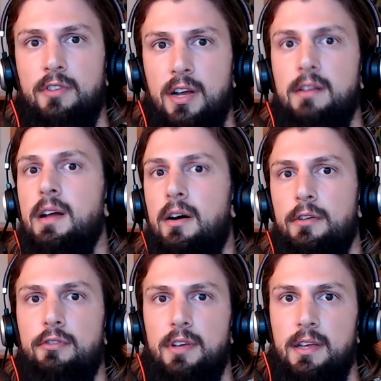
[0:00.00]

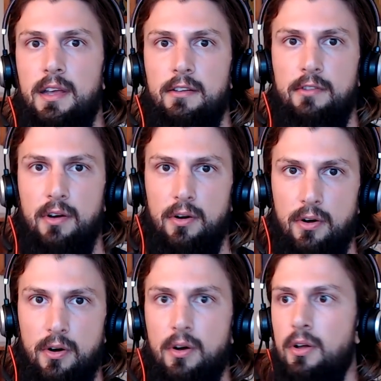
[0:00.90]
technology is
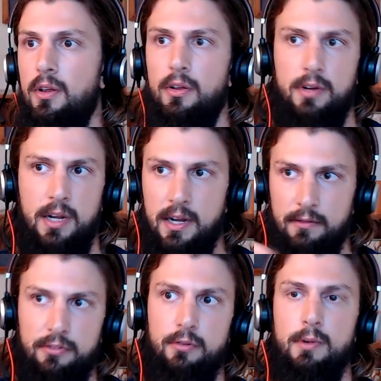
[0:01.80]
all kind of
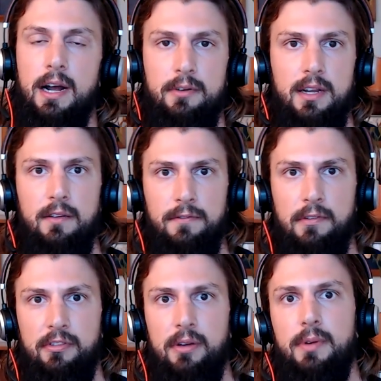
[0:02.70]
surrounding a
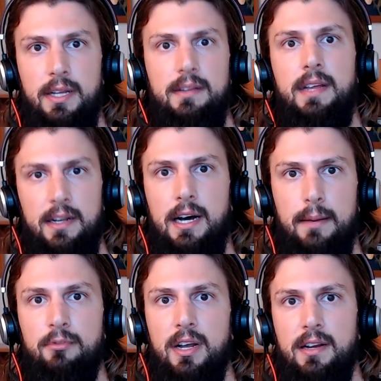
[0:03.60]
facility data
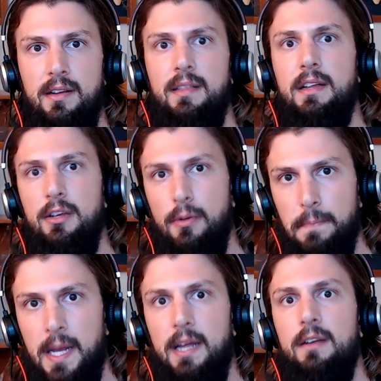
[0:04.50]
object, and then you
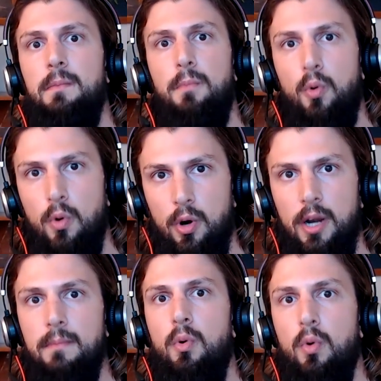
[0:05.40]
append more
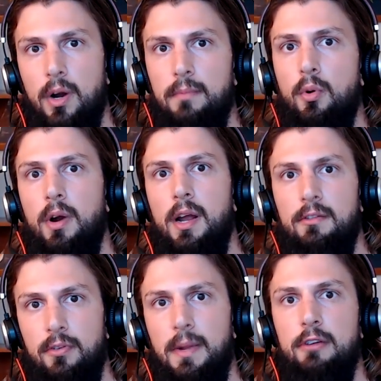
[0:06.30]
and more and more
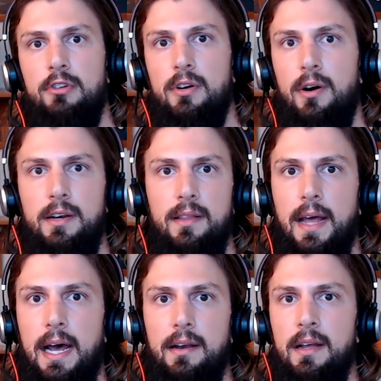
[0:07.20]
information onto
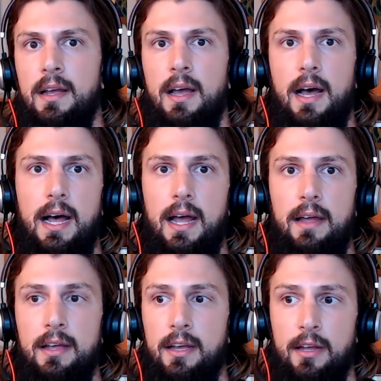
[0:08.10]
that, uh,
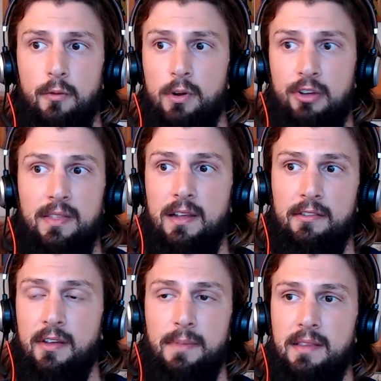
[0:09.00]
which I think is
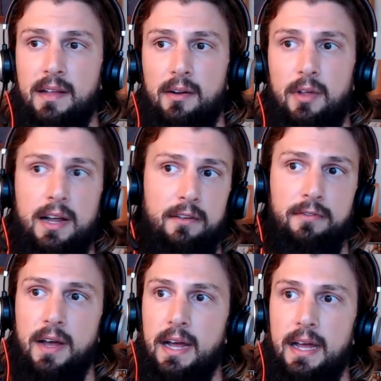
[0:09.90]
something that a lot
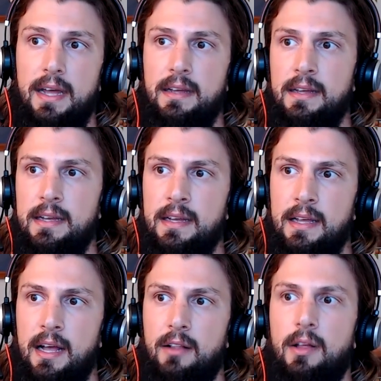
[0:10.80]

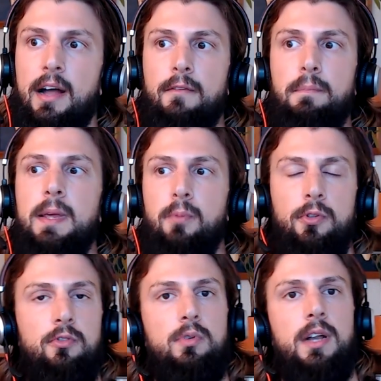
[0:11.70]
of people
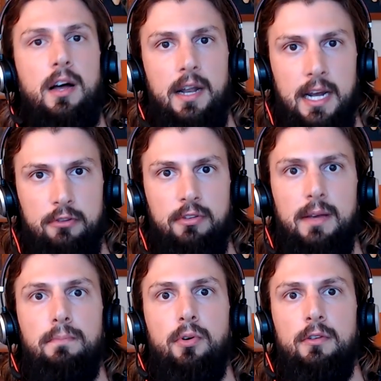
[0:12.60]
do not actually
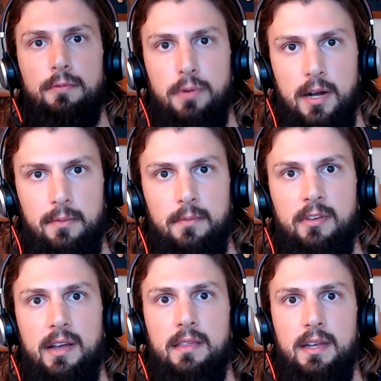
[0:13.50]
approach problems,
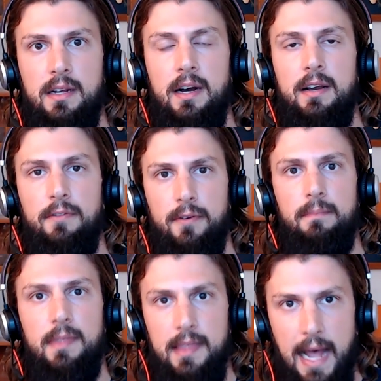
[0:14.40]
I think, kind of
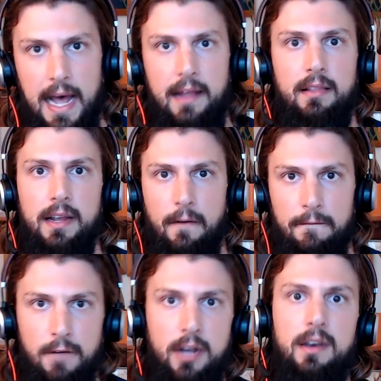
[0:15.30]
from that like
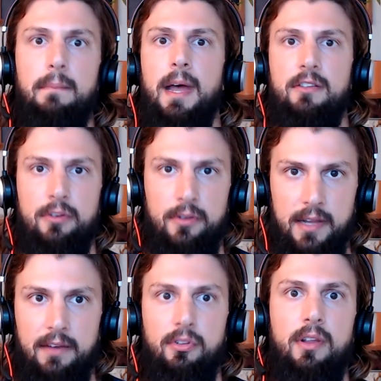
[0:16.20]
fundamental
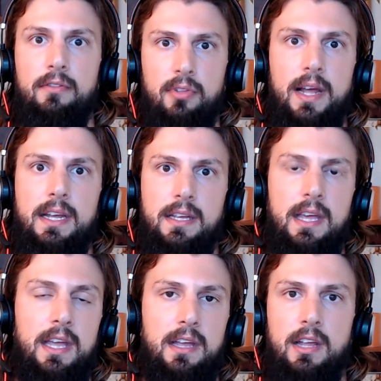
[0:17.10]
level of like
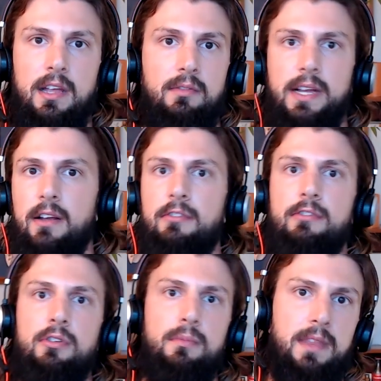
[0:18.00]
like
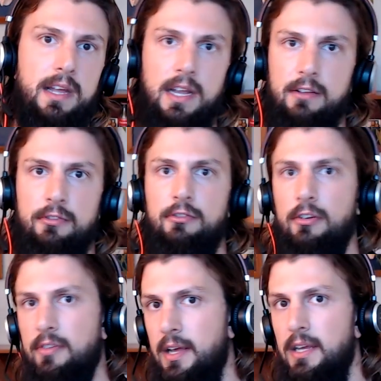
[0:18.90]
assume that it's
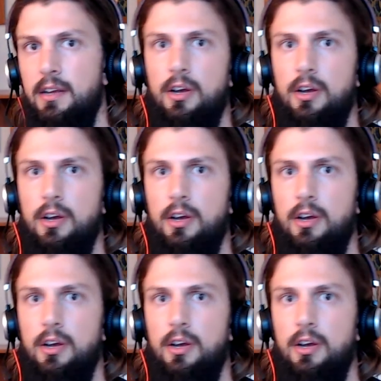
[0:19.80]
just like